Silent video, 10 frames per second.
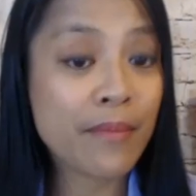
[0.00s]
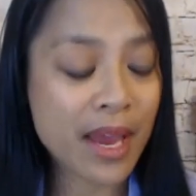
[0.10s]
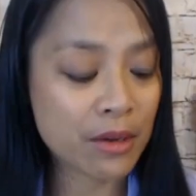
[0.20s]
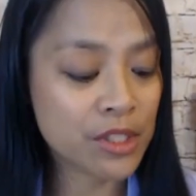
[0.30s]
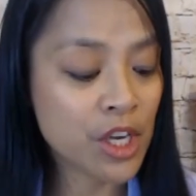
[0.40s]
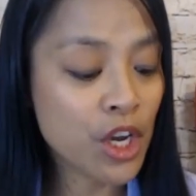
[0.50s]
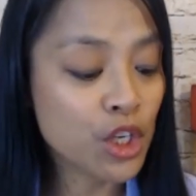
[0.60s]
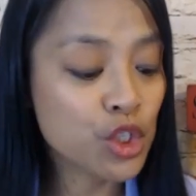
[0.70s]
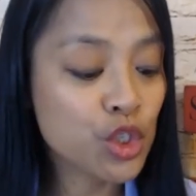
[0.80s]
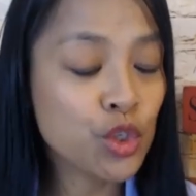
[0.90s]
amount
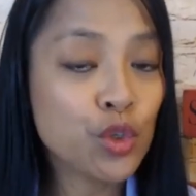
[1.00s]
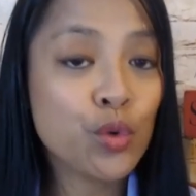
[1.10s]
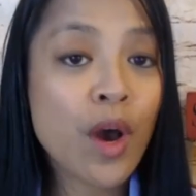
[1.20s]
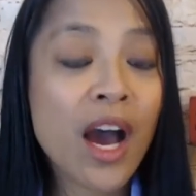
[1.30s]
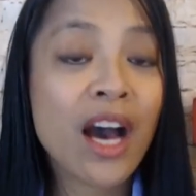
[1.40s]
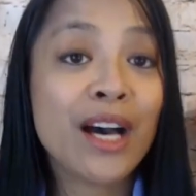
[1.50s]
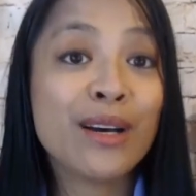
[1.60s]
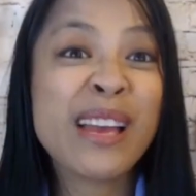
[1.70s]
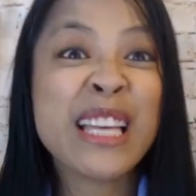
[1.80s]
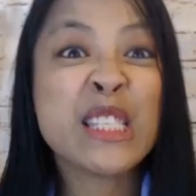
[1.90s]
to
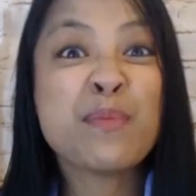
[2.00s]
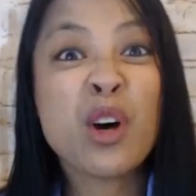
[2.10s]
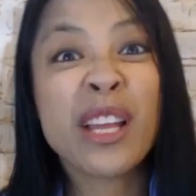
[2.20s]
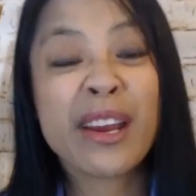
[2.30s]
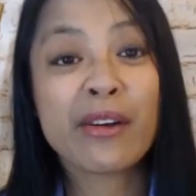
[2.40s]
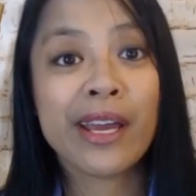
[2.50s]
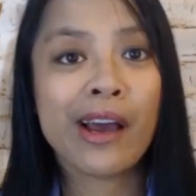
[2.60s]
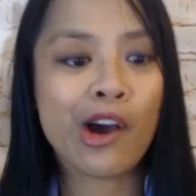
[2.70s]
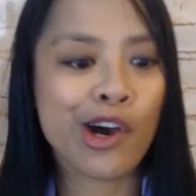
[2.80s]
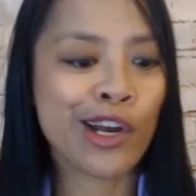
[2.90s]
a small area
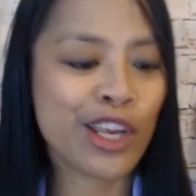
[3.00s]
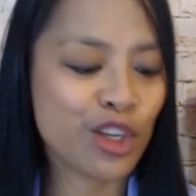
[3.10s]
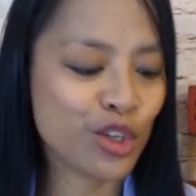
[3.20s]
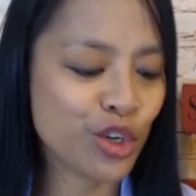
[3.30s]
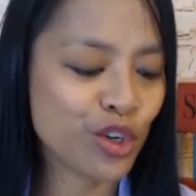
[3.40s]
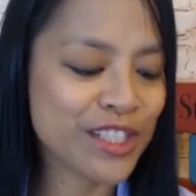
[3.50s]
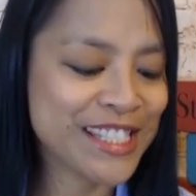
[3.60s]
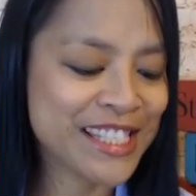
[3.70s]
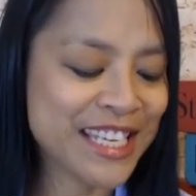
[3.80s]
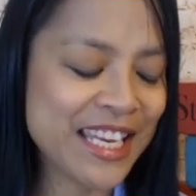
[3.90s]
on your
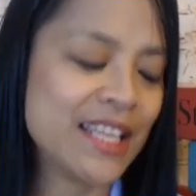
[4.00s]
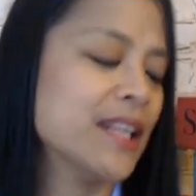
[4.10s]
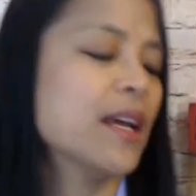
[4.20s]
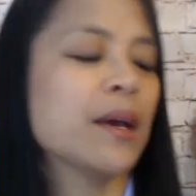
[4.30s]
skin,